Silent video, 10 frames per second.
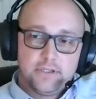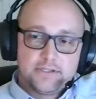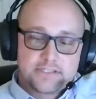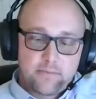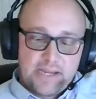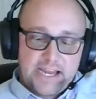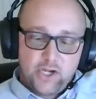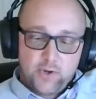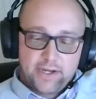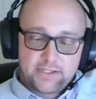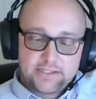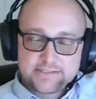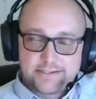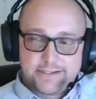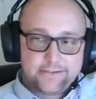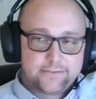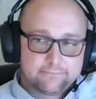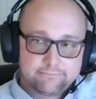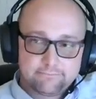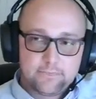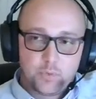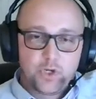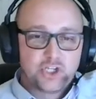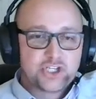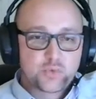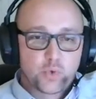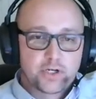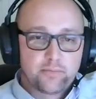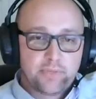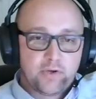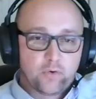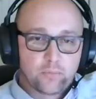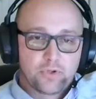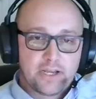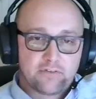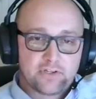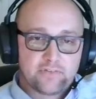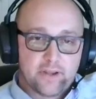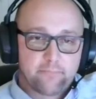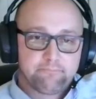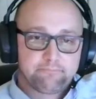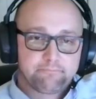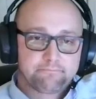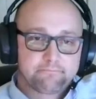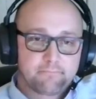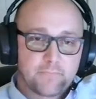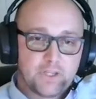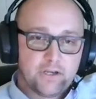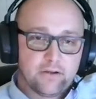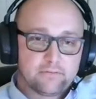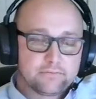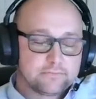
Somebody I knew I could just, like, we could just work and be normal and have a good time, you know.